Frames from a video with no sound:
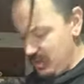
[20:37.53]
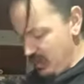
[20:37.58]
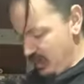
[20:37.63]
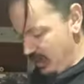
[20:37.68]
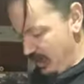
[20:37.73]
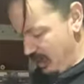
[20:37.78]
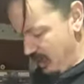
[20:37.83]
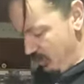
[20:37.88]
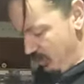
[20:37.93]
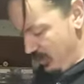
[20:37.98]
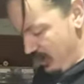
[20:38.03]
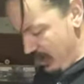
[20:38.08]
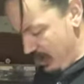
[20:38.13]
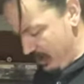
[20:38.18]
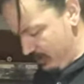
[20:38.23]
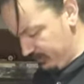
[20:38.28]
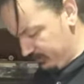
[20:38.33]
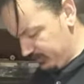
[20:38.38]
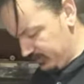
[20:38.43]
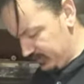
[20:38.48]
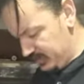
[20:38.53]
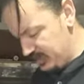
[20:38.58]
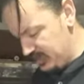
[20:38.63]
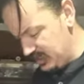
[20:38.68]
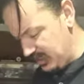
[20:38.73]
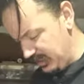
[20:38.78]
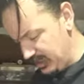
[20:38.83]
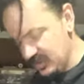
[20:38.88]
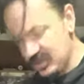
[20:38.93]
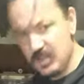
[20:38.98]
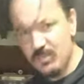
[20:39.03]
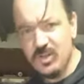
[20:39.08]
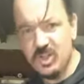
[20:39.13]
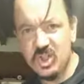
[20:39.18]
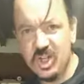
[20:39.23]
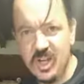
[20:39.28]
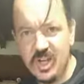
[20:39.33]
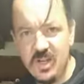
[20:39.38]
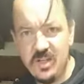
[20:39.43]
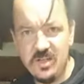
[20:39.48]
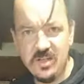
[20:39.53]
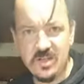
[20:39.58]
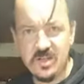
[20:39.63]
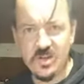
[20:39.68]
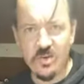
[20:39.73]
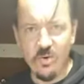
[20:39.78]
I'll stick it to my jeans